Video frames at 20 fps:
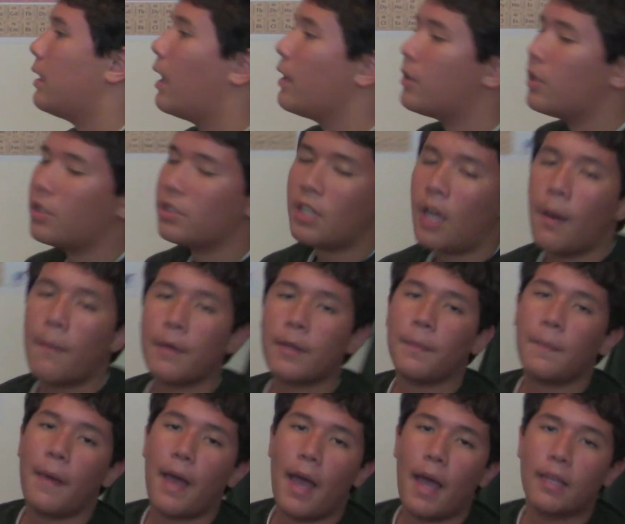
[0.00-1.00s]
their
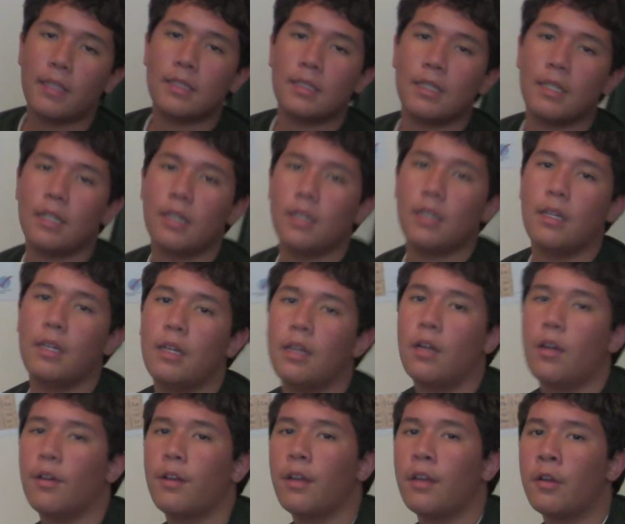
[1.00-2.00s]
atomic mass
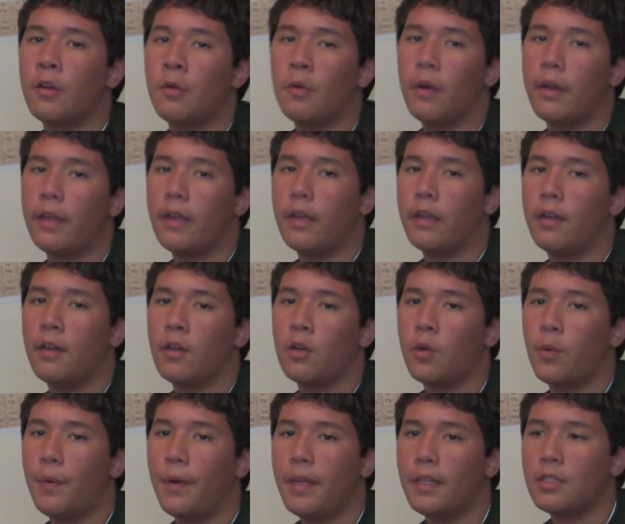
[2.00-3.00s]

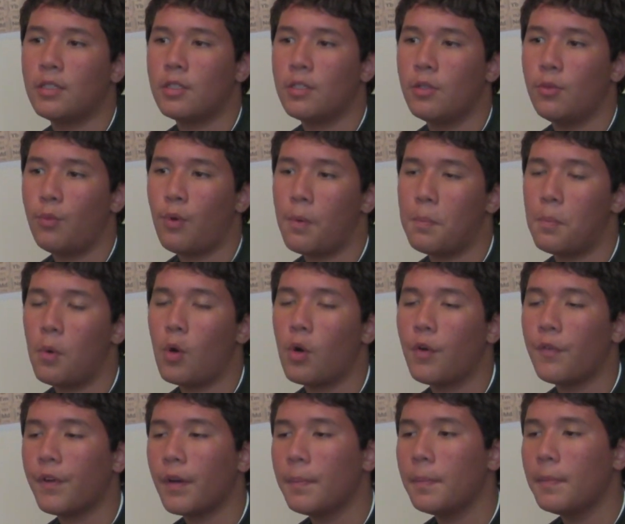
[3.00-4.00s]
equates to 1 mole
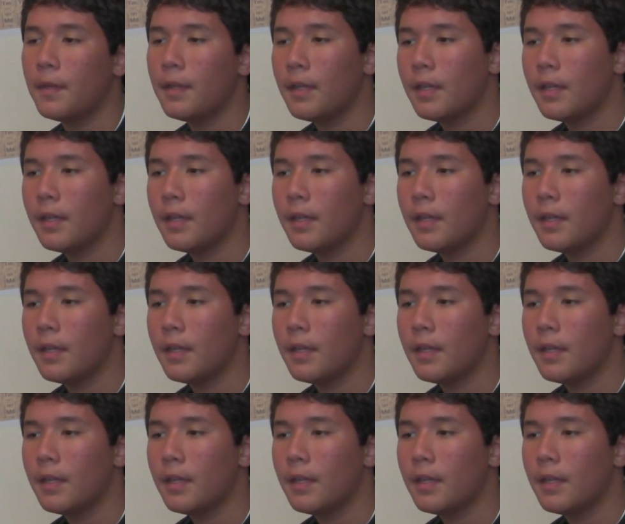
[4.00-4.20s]
of them.